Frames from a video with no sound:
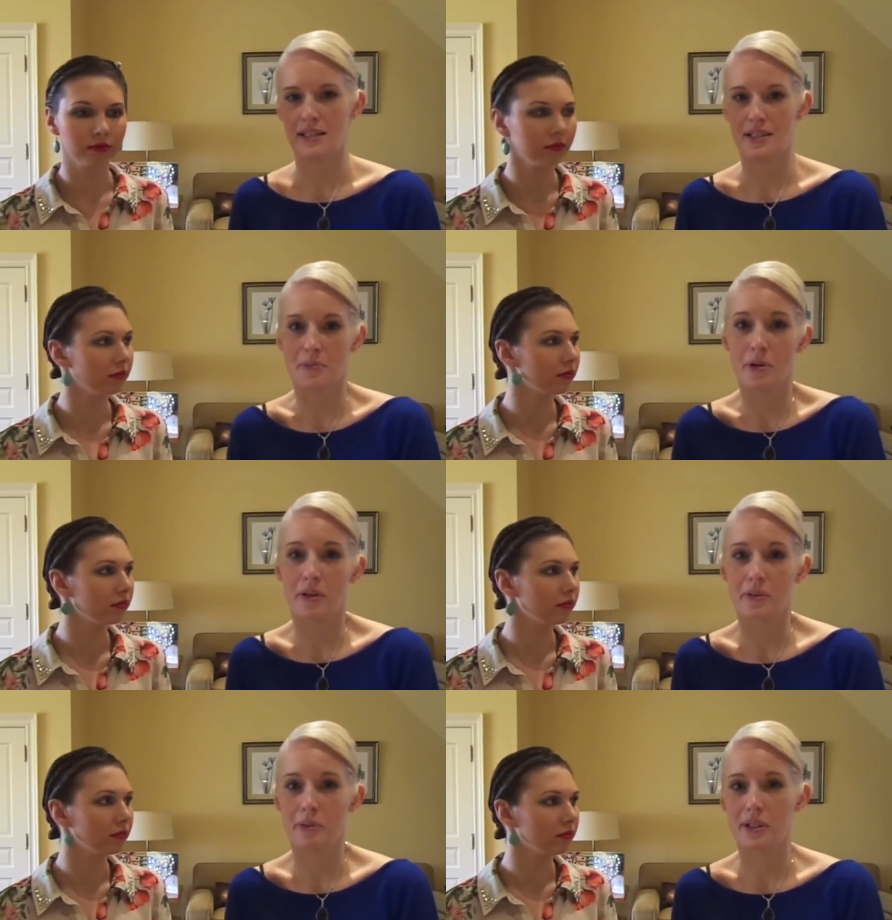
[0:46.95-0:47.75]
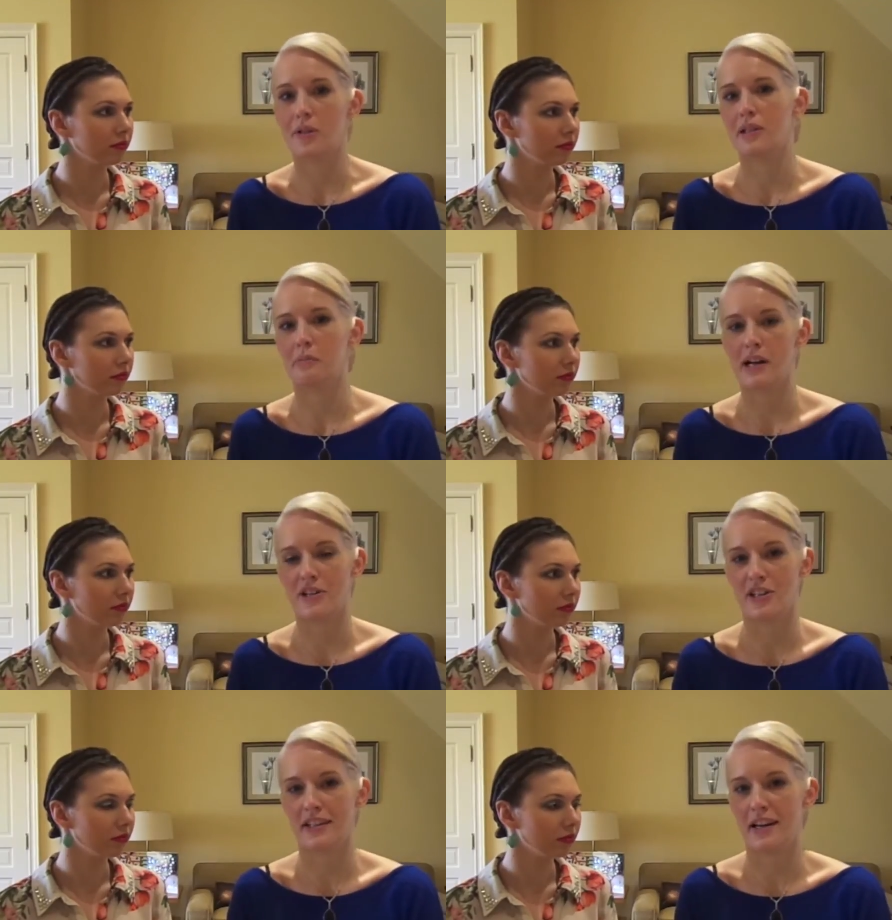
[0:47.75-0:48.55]
Speaker 1: It's moldable, you can
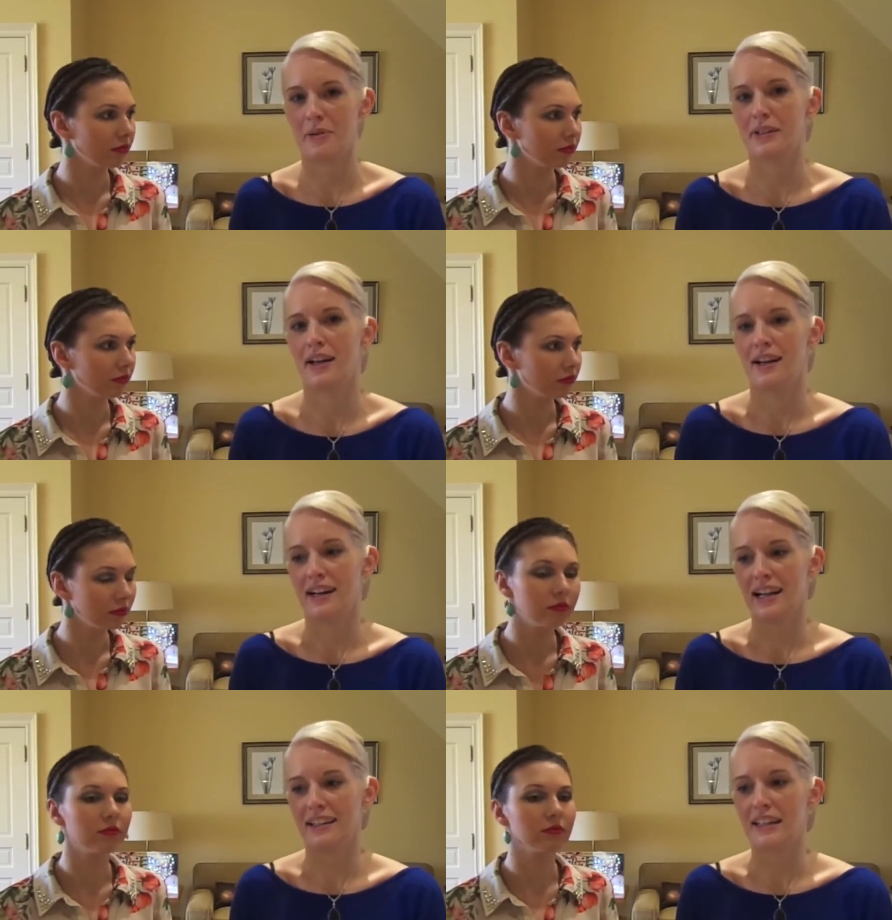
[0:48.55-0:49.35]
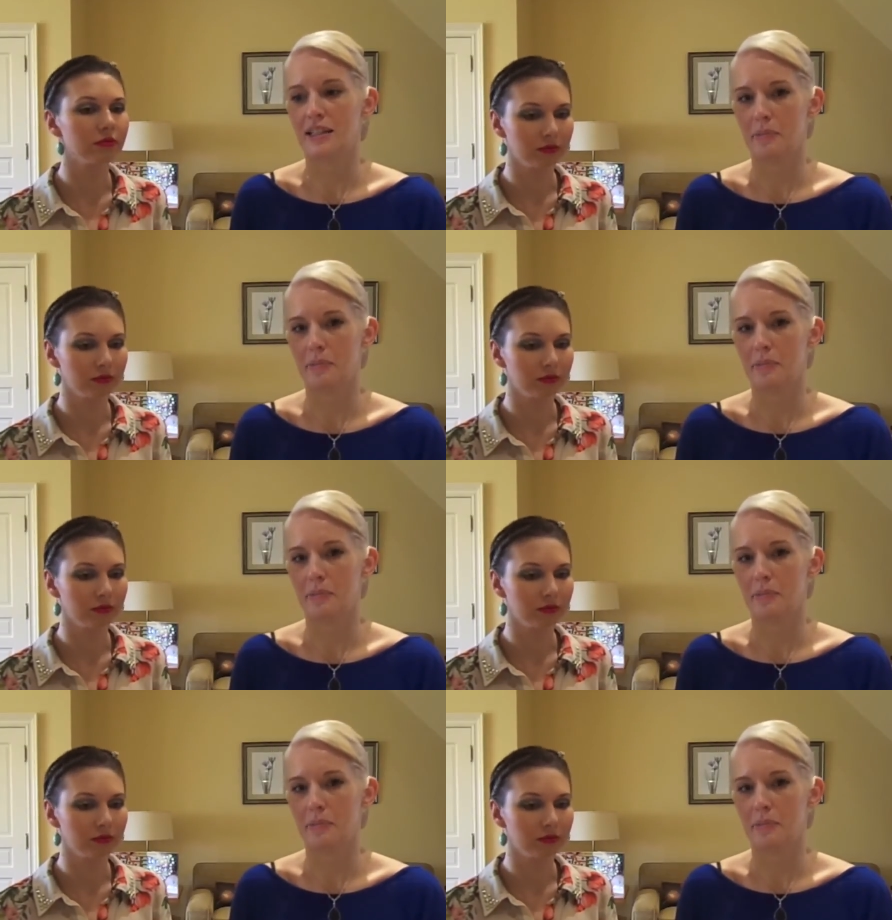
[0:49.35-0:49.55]
brush it out. I like it